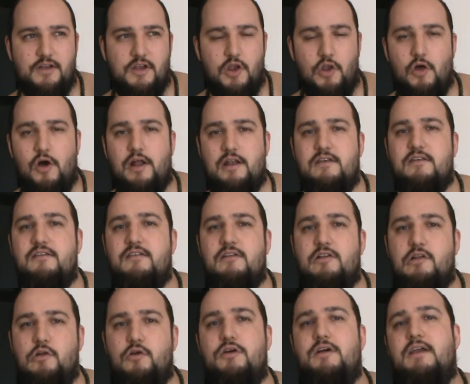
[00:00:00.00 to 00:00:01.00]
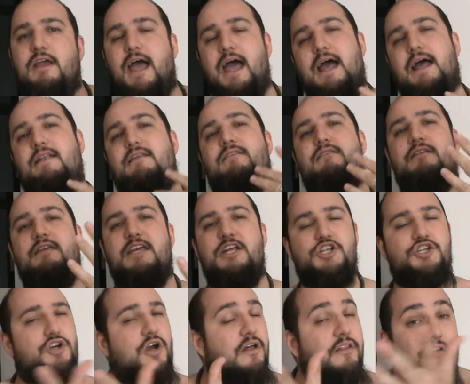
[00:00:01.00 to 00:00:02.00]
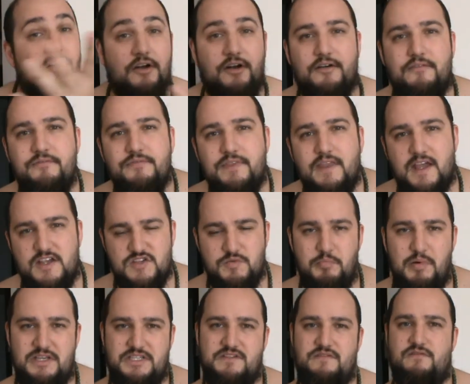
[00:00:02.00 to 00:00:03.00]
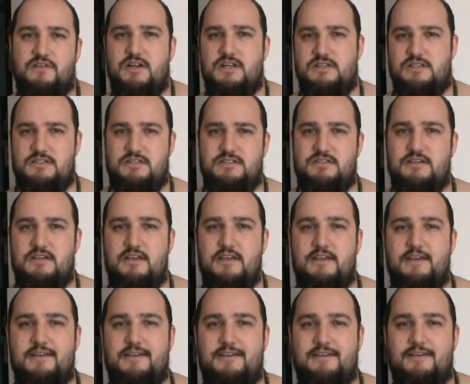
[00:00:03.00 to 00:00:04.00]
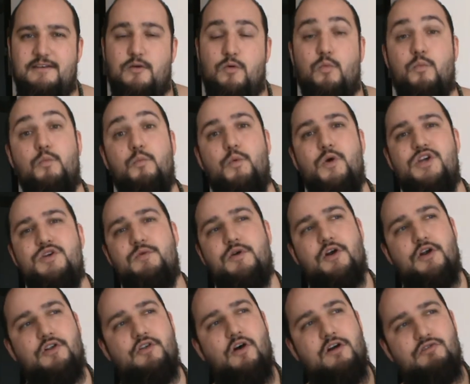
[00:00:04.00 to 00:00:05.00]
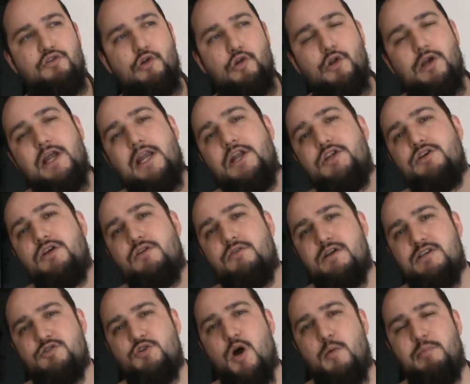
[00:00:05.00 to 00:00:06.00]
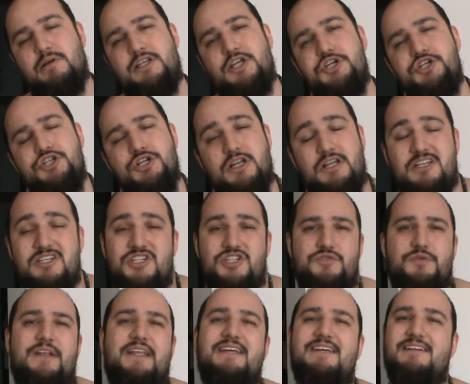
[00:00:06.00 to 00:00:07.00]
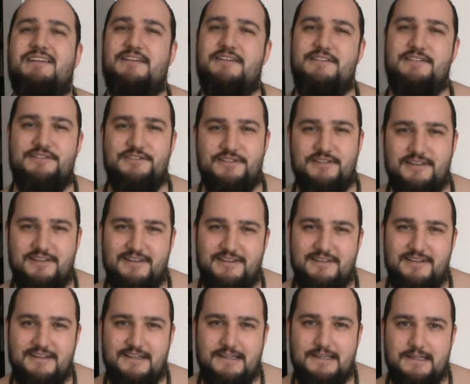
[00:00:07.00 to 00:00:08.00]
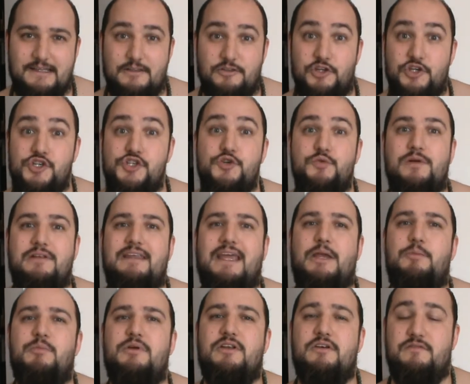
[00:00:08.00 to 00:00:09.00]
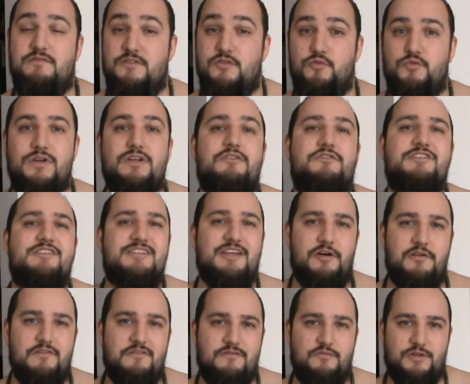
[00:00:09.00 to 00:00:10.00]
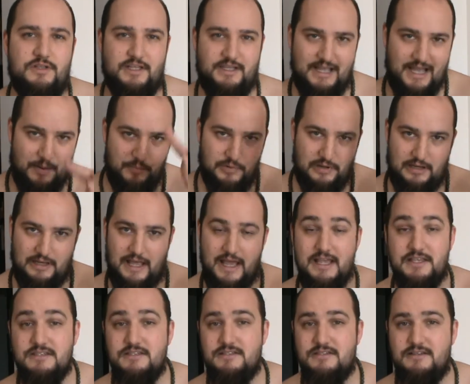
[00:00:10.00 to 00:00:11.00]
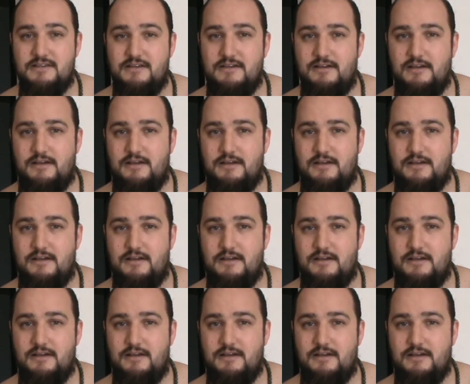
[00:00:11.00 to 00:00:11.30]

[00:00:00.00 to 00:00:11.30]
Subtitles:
not look at each other as best friends. We are taught to look at each other as competition. This is ridiculous. The true attainment of the real self with a capital S,